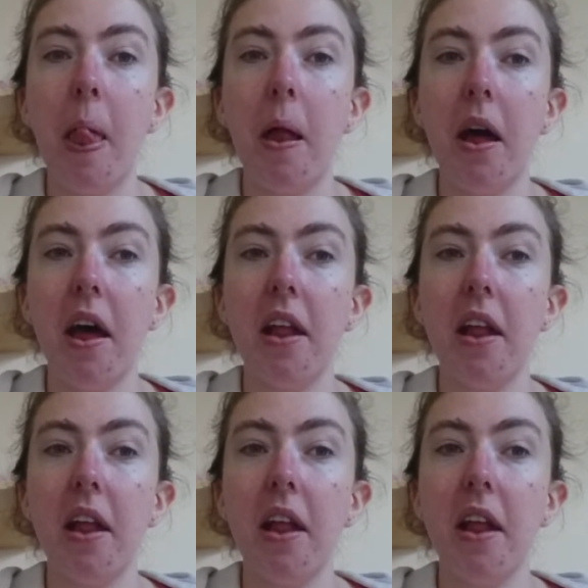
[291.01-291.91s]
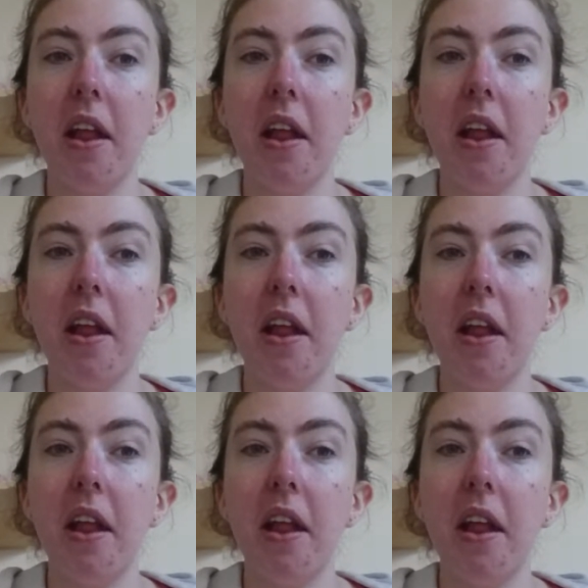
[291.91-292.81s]
And it also comes from the
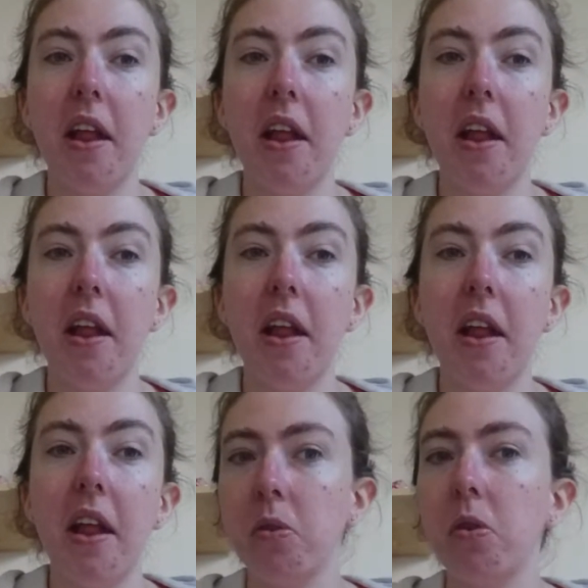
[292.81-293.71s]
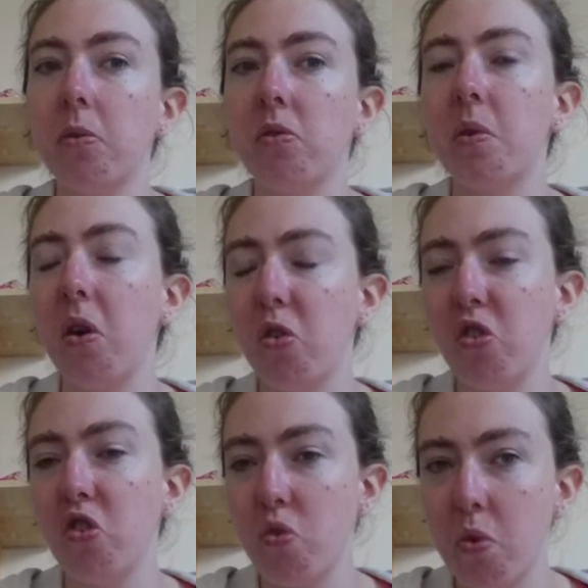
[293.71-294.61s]
old Georgian word Tbilisi,
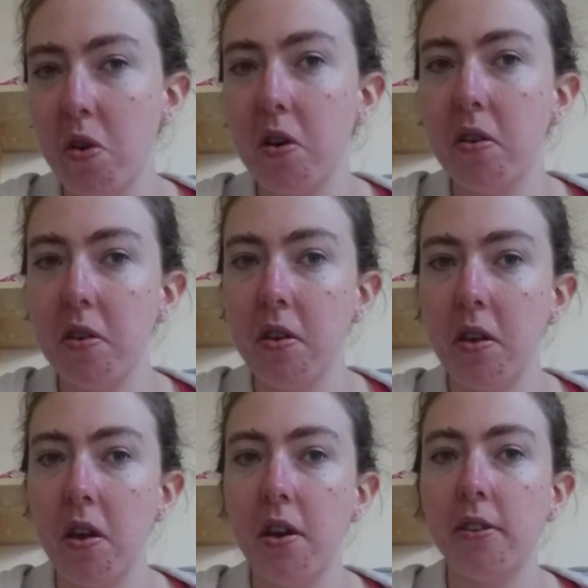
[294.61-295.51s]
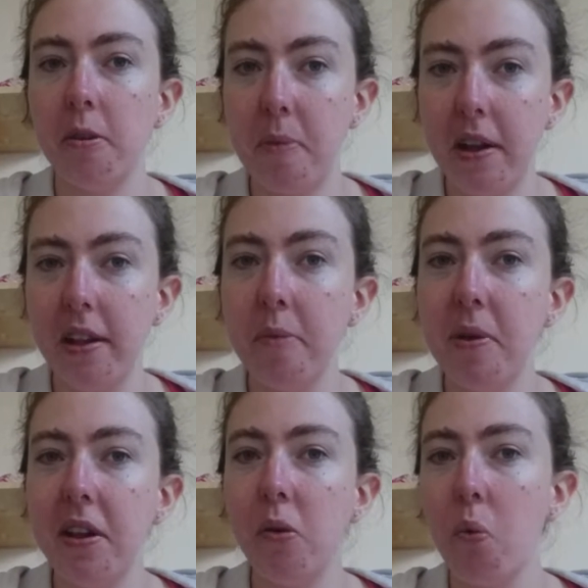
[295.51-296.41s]
meaning warm, and the whole
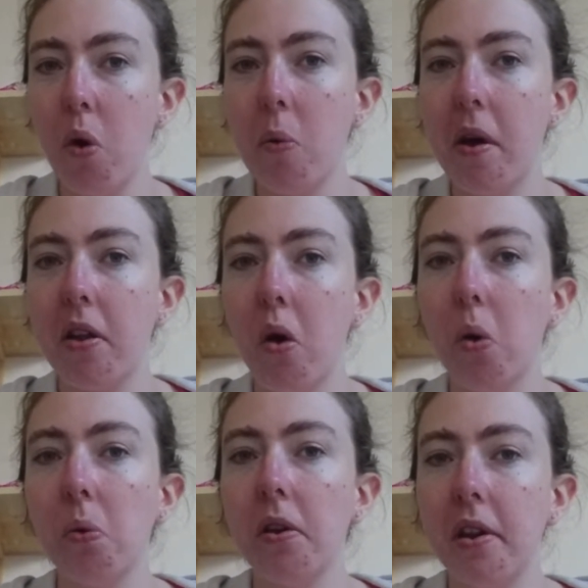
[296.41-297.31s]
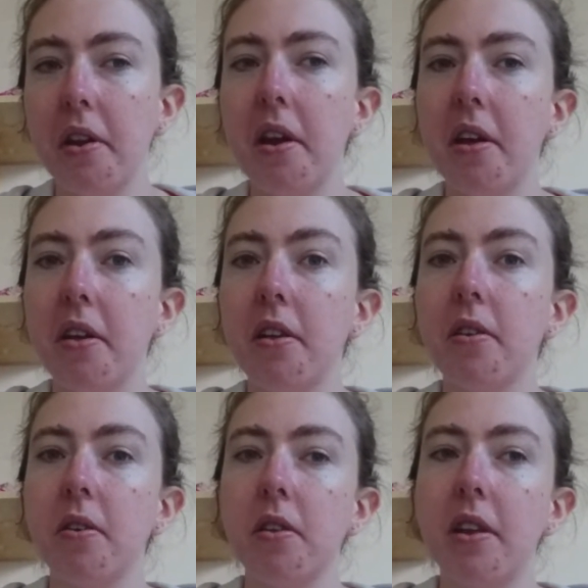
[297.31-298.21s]
name Tbilisi
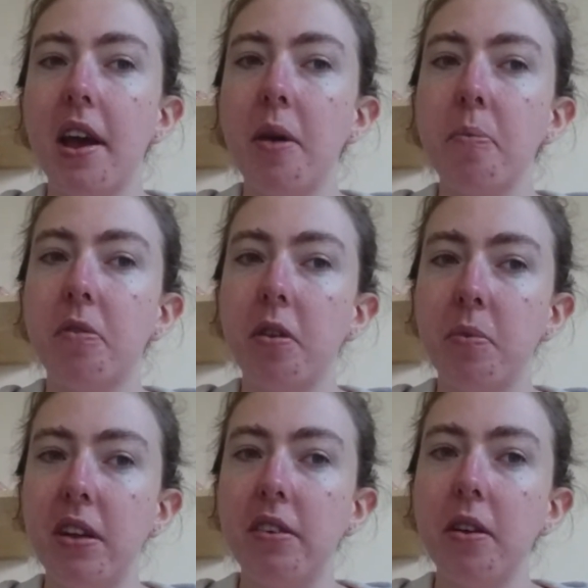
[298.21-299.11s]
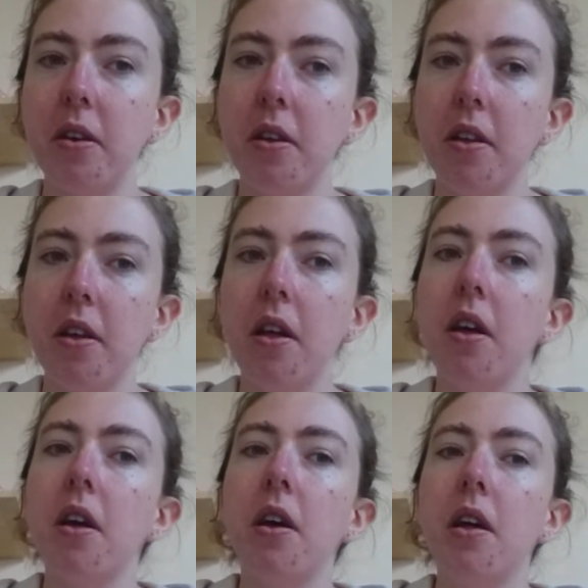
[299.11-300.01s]
translates to warm
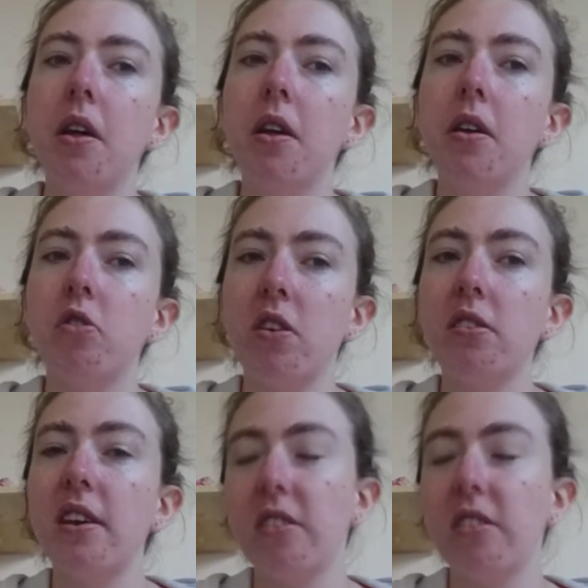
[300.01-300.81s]
location in English,